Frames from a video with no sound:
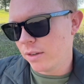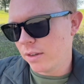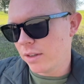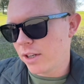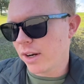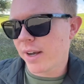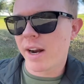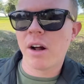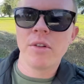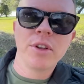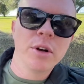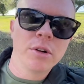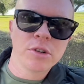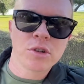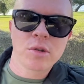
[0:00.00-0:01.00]
took out all
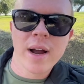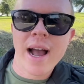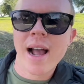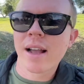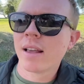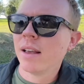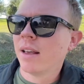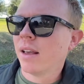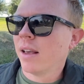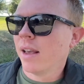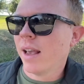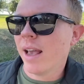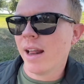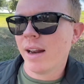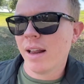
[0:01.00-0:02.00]
the old track
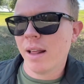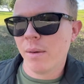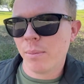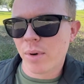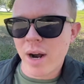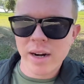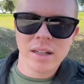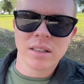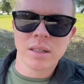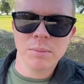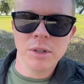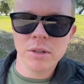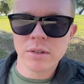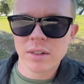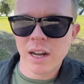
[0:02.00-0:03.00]
and brought in some
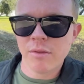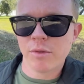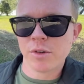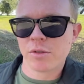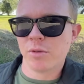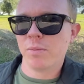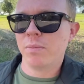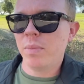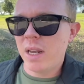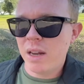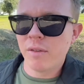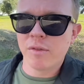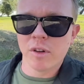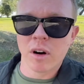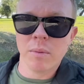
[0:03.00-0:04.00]
new stuff, which will
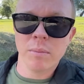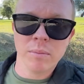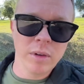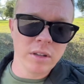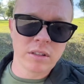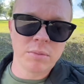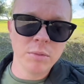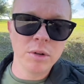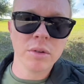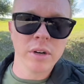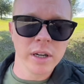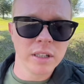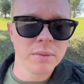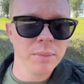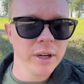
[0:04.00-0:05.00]
mean for a smoother
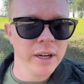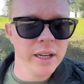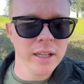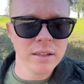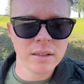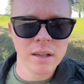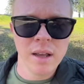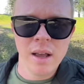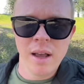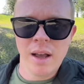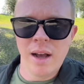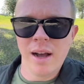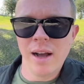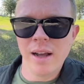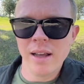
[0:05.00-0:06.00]
experience,
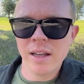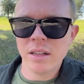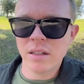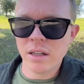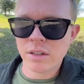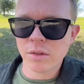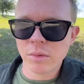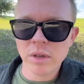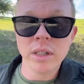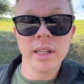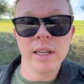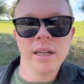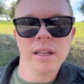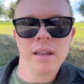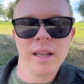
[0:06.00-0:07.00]
is a really
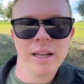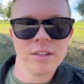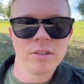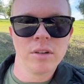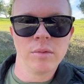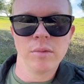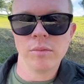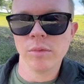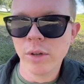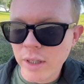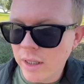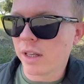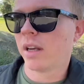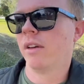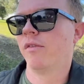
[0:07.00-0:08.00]
good thing. So
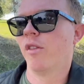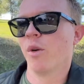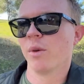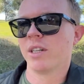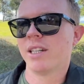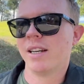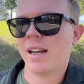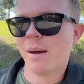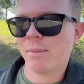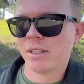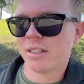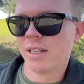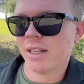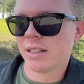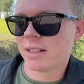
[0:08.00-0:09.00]
really looking forward to
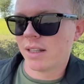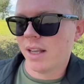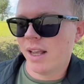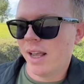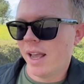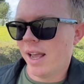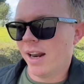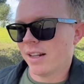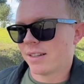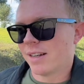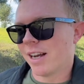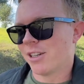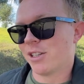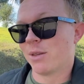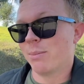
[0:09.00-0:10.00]
Nemesis. And it's
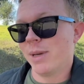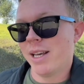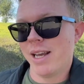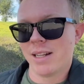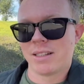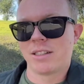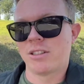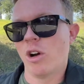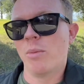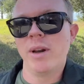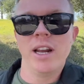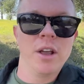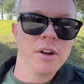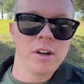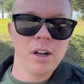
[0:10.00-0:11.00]
not just me, it's so
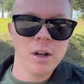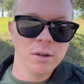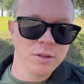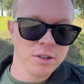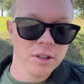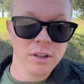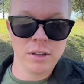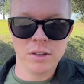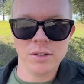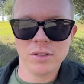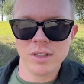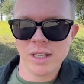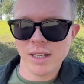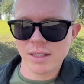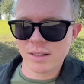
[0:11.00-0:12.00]
many other coaster
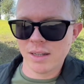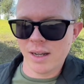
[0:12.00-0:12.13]
enthusiasts.